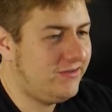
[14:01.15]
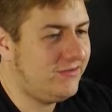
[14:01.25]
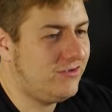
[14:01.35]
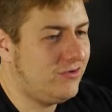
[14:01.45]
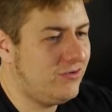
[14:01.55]

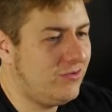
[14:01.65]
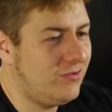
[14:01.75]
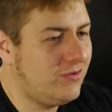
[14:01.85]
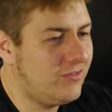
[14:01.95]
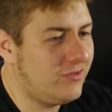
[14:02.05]

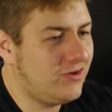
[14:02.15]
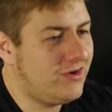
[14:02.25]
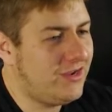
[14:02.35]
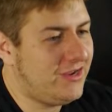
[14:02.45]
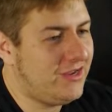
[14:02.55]
two,
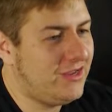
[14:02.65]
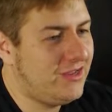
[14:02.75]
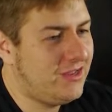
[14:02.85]
three,